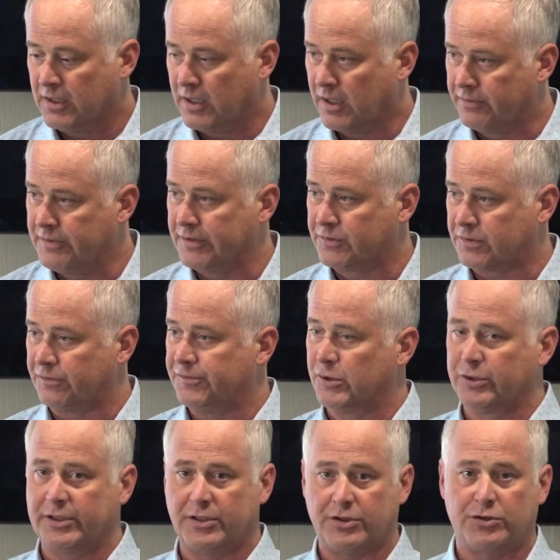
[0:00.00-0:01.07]
of the
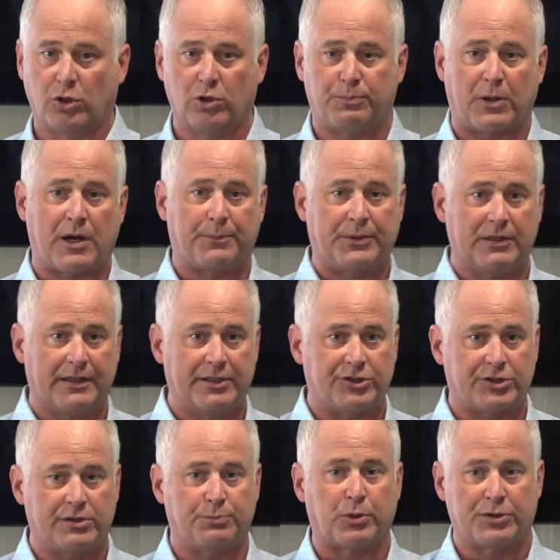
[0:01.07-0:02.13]
civilian adult
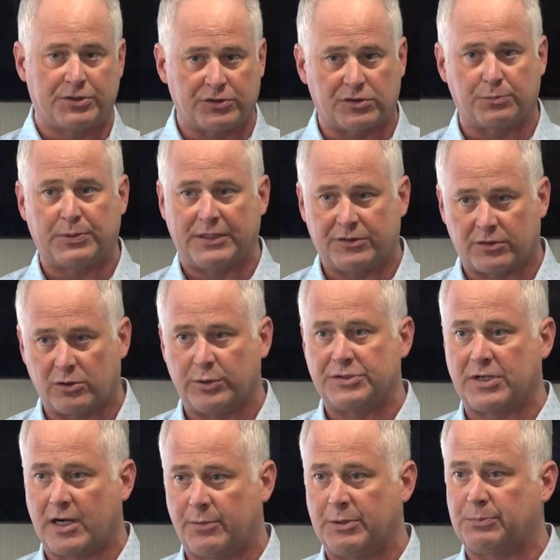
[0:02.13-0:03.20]
population participates in a
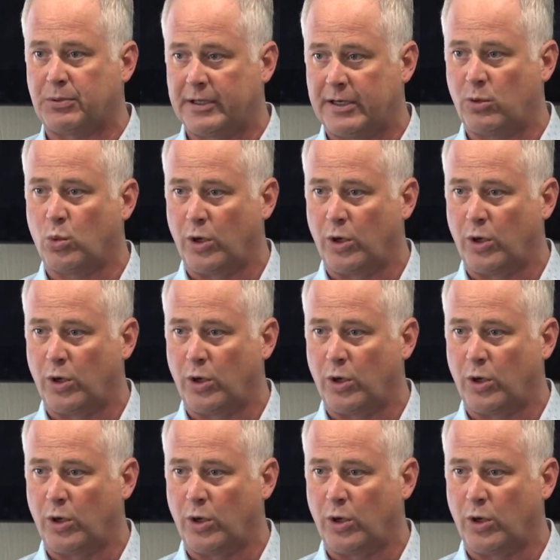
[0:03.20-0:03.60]
retirement plan at